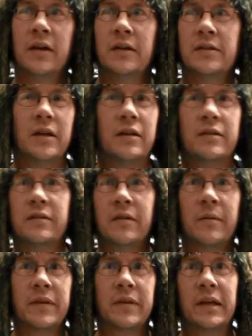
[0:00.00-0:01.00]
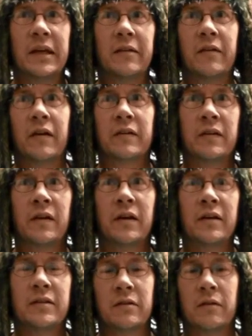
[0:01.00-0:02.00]
said something along the
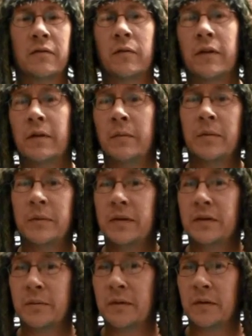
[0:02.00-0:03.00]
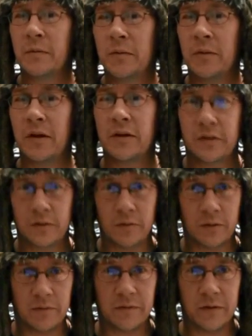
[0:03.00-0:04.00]
lines of, oh, that might be something we might
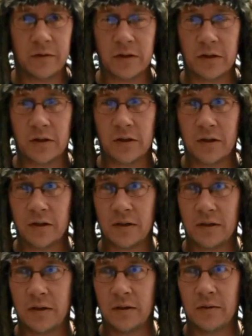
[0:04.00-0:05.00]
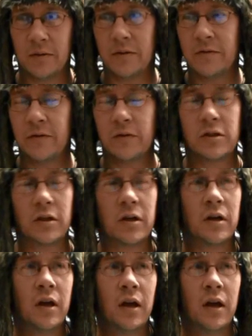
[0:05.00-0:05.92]
do in a future, you know, in the future.